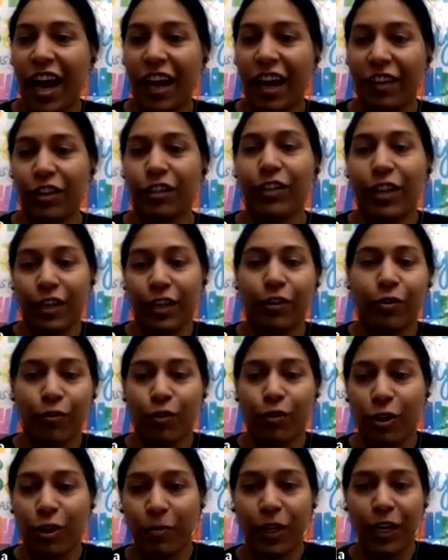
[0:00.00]
I think that can
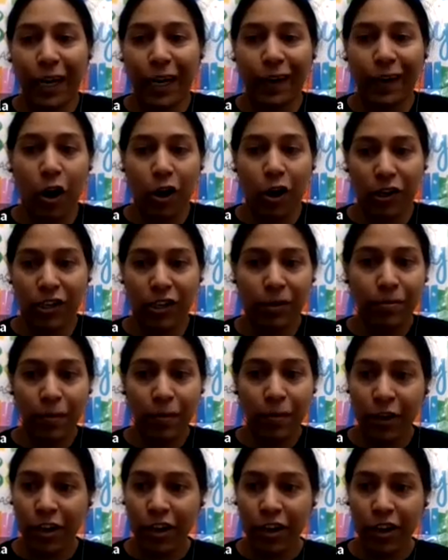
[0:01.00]
only be done long term.
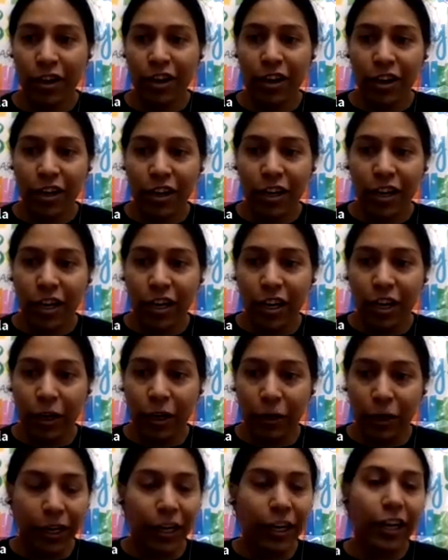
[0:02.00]

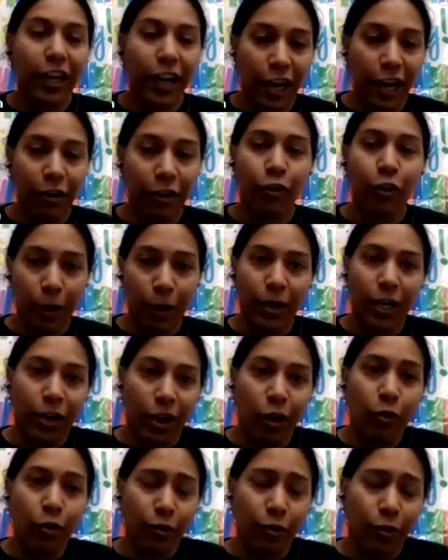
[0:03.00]
Clearly, I know, I mean,
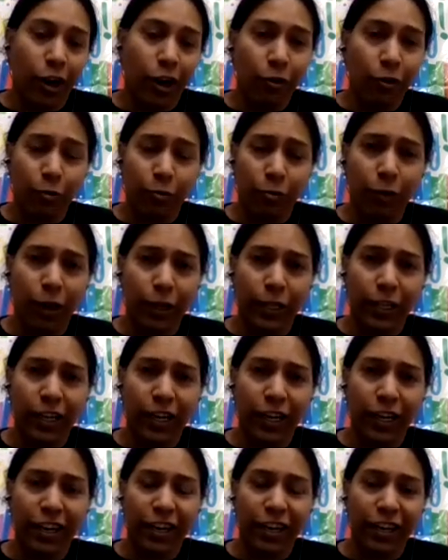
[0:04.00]
now
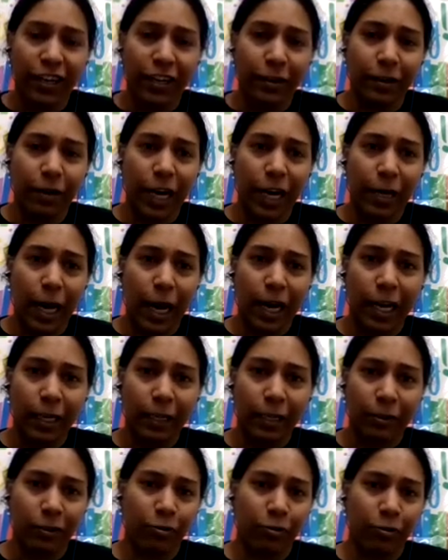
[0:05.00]
that
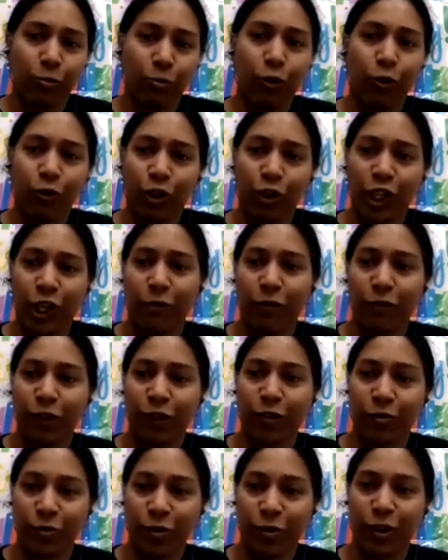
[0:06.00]
I spoke to some of
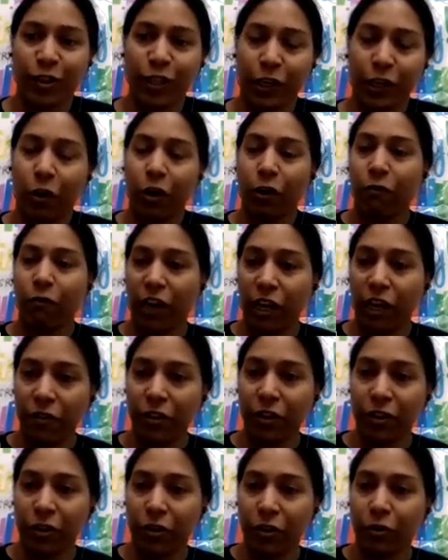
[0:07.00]
the students I taught 5
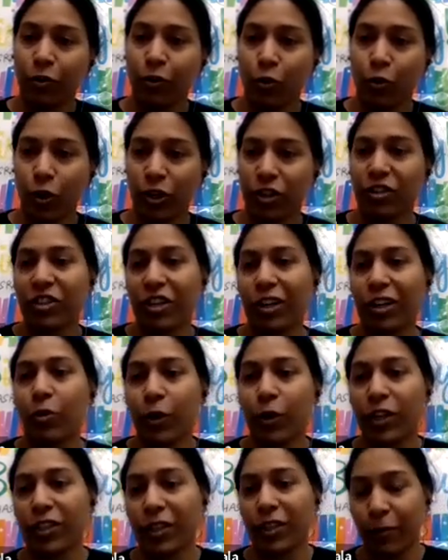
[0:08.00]
years ago who are still
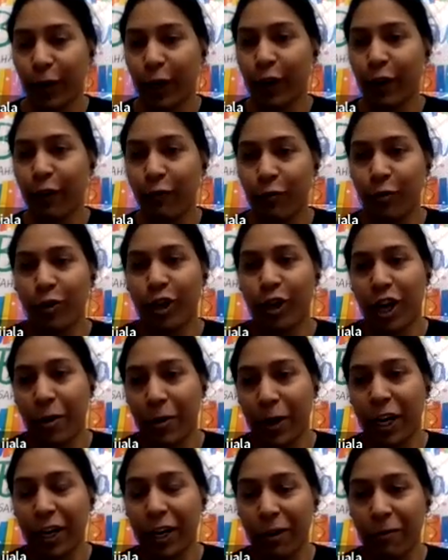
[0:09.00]
doing some kind of
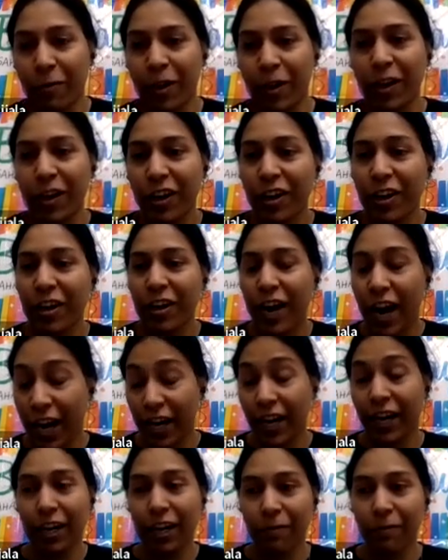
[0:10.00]
programming
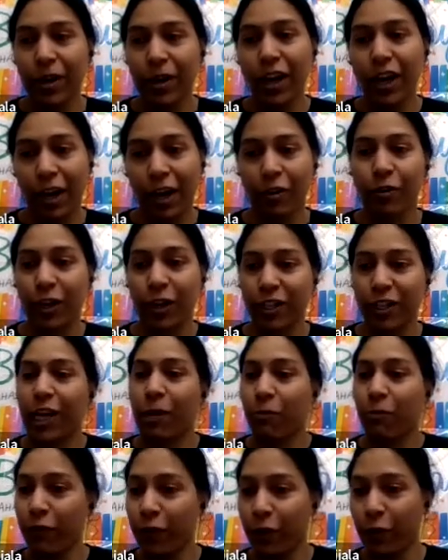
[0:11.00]
NLP, I know that
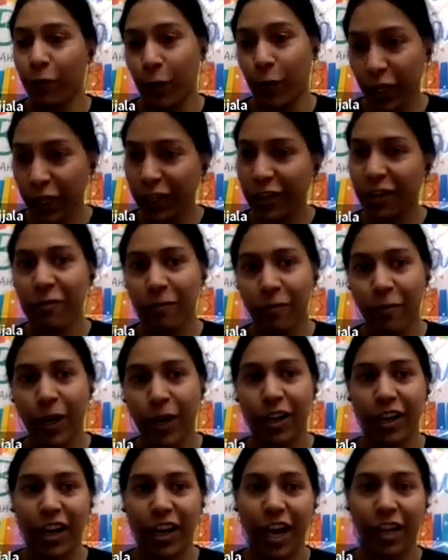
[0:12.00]
some of it worked,
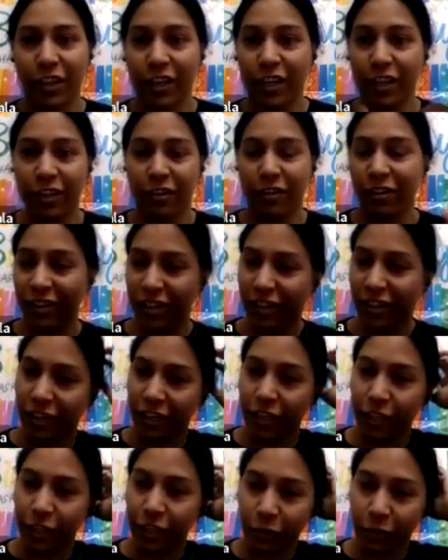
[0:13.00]
but I think
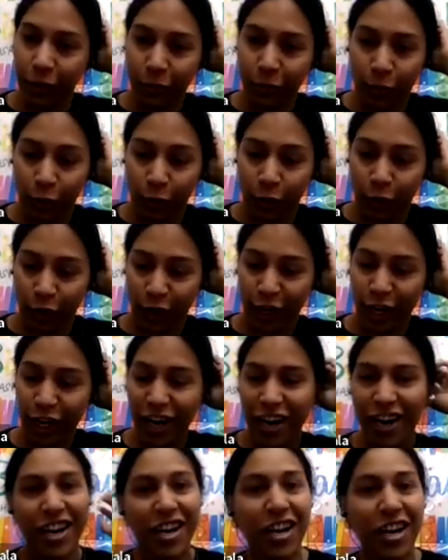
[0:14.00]
it needs to be more
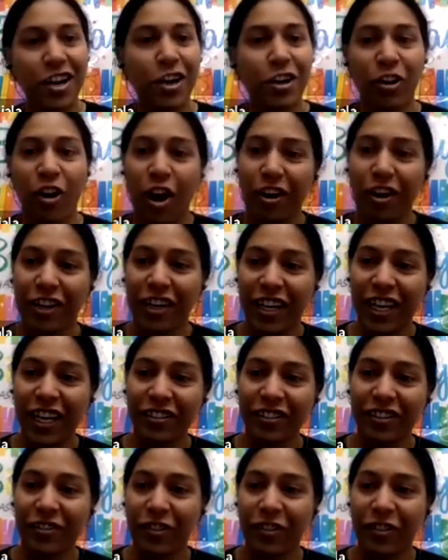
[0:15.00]

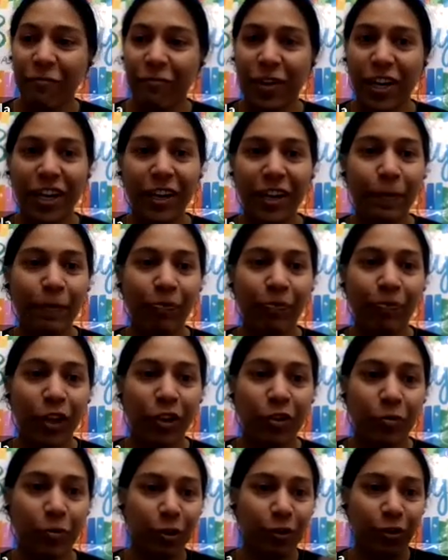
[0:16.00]
concretized in some way
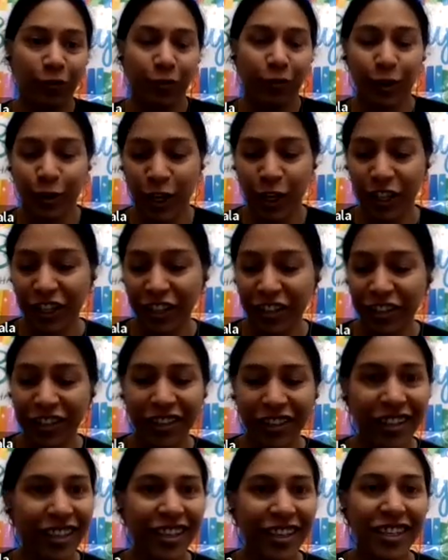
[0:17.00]
to be useful to
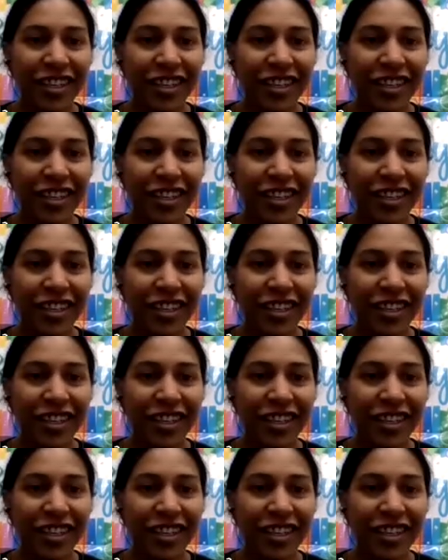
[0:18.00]
others.